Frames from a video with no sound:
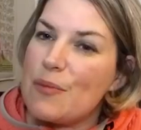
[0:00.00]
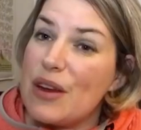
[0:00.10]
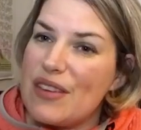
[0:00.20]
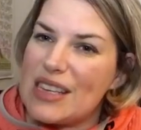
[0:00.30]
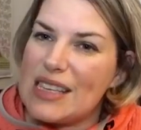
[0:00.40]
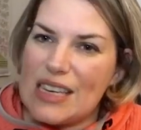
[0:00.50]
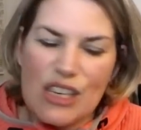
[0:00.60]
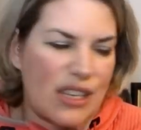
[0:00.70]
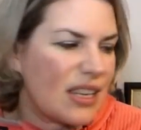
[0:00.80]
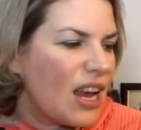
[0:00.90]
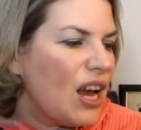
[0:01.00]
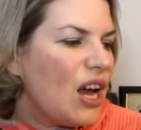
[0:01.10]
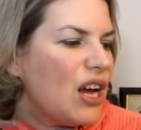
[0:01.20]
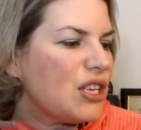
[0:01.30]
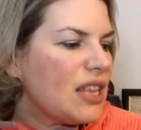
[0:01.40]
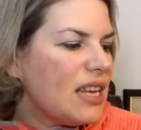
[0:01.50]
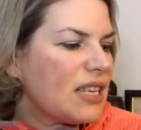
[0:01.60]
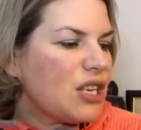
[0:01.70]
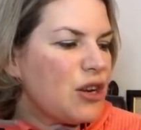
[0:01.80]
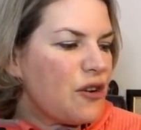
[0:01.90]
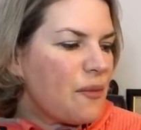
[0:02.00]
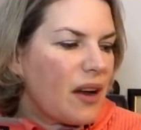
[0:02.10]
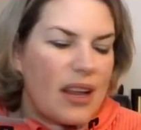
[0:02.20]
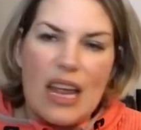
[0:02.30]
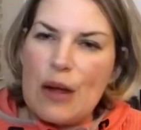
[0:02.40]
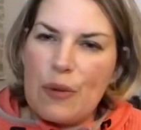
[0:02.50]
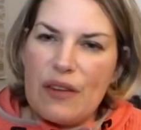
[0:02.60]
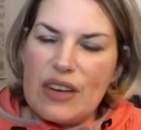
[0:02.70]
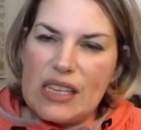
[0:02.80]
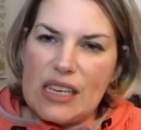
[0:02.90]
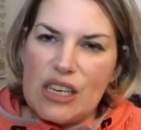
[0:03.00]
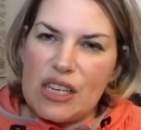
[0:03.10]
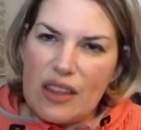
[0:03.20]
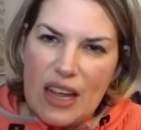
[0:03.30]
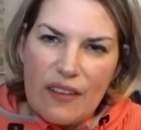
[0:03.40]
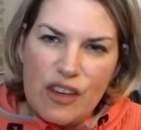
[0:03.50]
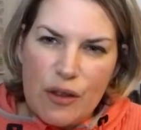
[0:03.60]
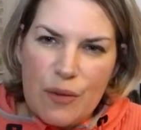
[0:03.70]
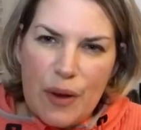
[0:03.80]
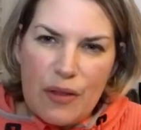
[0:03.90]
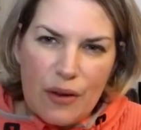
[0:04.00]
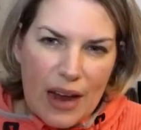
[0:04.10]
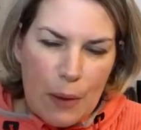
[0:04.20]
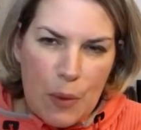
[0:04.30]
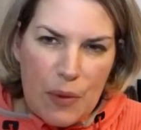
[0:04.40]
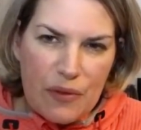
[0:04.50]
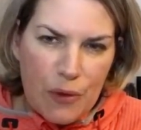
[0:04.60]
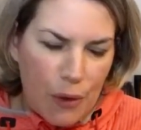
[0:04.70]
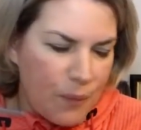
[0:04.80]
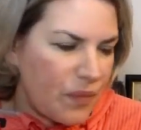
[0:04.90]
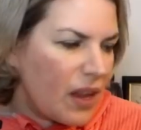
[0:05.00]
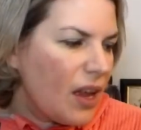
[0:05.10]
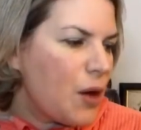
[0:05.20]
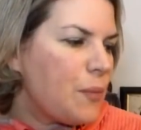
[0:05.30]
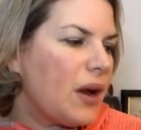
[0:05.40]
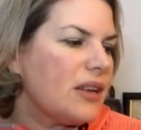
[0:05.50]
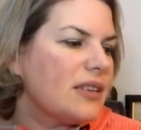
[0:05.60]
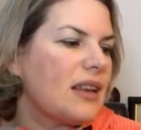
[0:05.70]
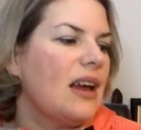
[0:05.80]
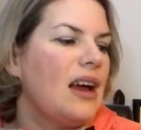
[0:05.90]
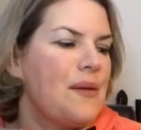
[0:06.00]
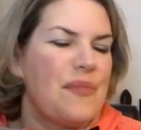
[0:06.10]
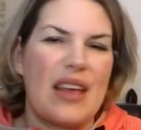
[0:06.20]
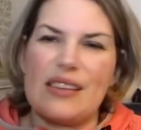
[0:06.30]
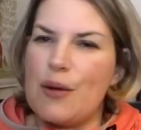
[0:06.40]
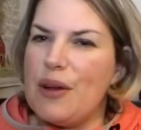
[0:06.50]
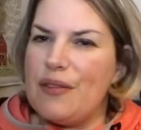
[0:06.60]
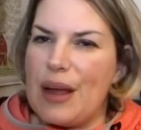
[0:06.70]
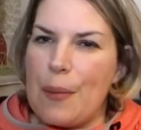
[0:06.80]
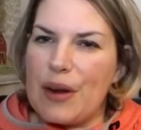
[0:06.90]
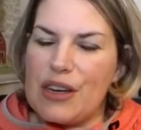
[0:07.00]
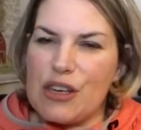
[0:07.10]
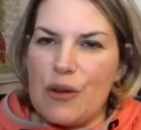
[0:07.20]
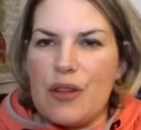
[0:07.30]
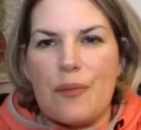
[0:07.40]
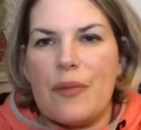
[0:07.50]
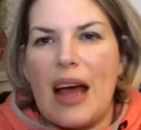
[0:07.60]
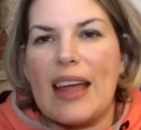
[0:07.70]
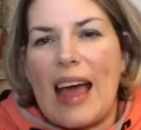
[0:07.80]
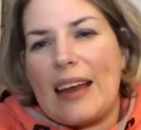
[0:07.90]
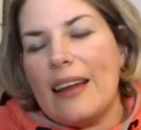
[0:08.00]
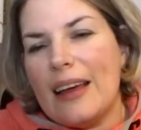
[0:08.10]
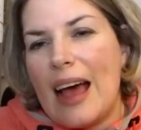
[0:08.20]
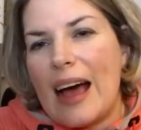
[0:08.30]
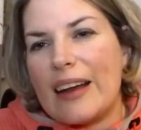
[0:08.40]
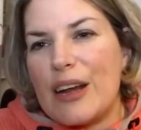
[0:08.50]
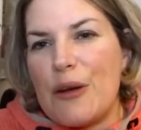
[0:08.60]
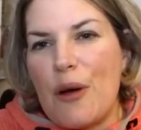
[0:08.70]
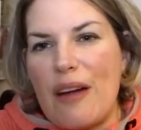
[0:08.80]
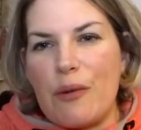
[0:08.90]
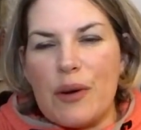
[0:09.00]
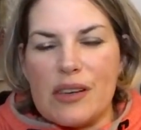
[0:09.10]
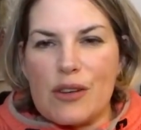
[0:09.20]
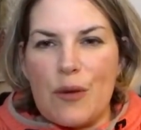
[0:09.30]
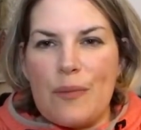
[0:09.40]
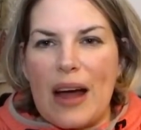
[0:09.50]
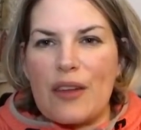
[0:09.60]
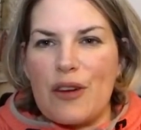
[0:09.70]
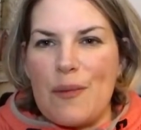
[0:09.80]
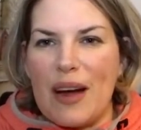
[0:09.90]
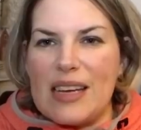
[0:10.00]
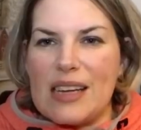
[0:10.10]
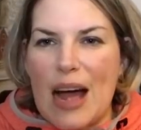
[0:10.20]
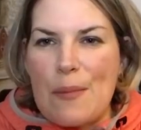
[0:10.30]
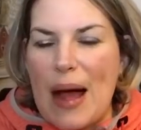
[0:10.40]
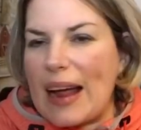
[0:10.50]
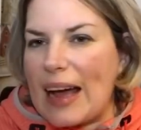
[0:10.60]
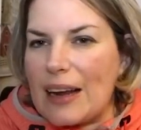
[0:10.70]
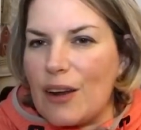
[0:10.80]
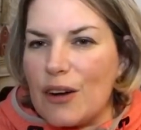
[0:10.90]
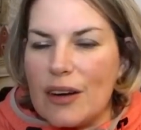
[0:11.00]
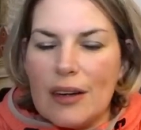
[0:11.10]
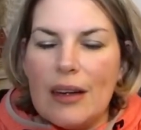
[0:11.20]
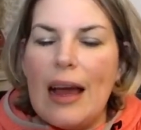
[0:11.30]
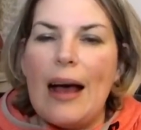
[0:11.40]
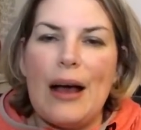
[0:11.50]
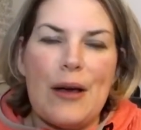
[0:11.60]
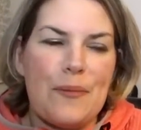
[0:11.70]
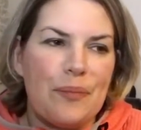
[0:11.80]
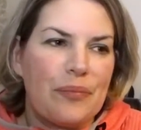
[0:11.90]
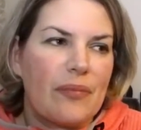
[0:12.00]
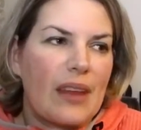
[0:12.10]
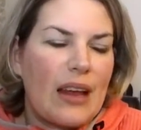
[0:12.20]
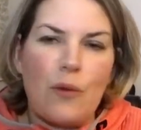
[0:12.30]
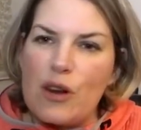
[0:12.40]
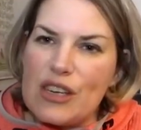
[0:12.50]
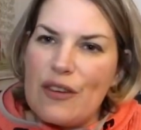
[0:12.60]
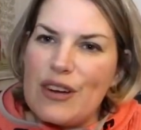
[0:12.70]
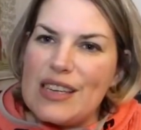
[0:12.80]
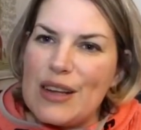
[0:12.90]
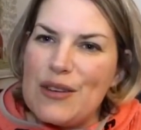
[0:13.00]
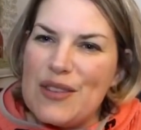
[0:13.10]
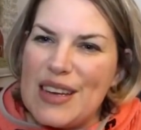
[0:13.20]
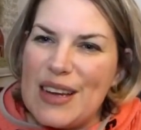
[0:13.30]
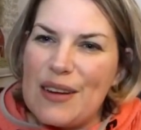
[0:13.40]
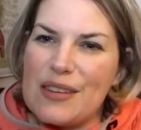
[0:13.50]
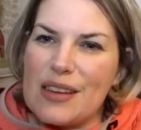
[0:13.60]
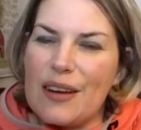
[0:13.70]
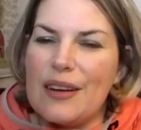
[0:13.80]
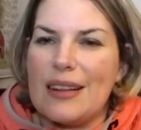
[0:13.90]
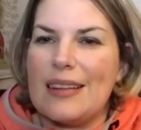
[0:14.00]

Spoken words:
previous stitches. So these are two of my previous stitches. I think I've shown them both on camera before, but they're so lovely, I'm going to show them again. And I know not everyone's gone back through my entire back catalogue and watched every single video, so